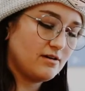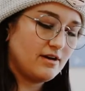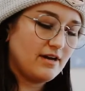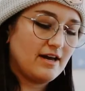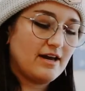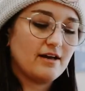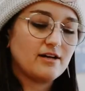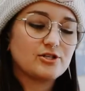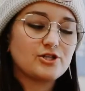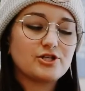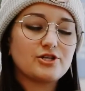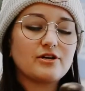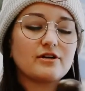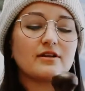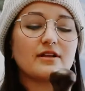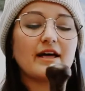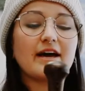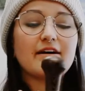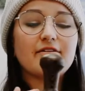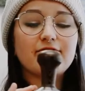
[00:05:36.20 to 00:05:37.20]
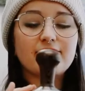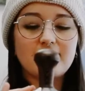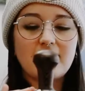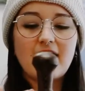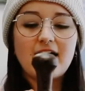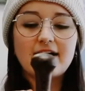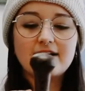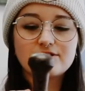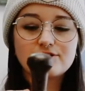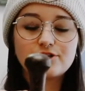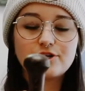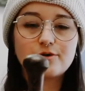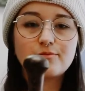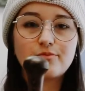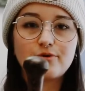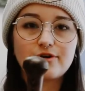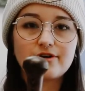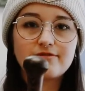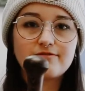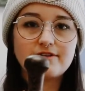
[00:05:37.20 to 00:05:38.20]
It should lay flat into your
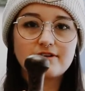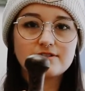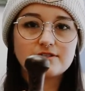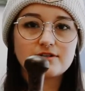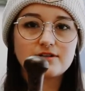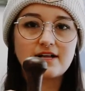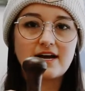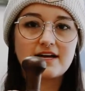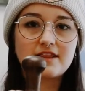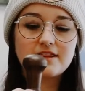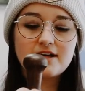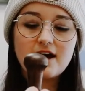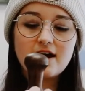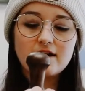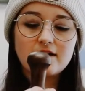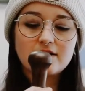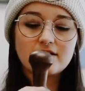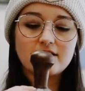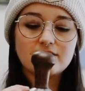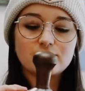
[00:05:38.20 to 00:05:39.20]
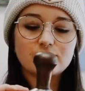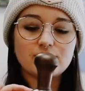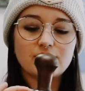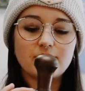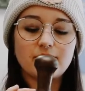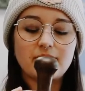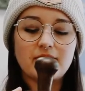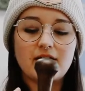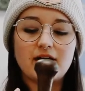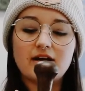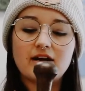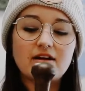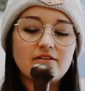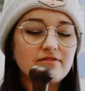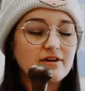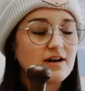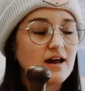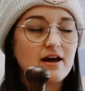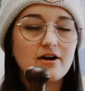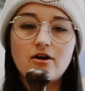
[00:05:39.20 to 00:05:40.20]
portafilter like that. It shouldn't be
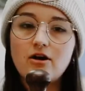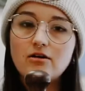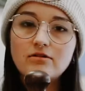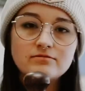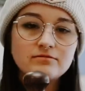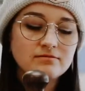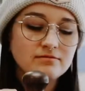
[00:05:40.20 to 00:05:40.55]
uneven at all.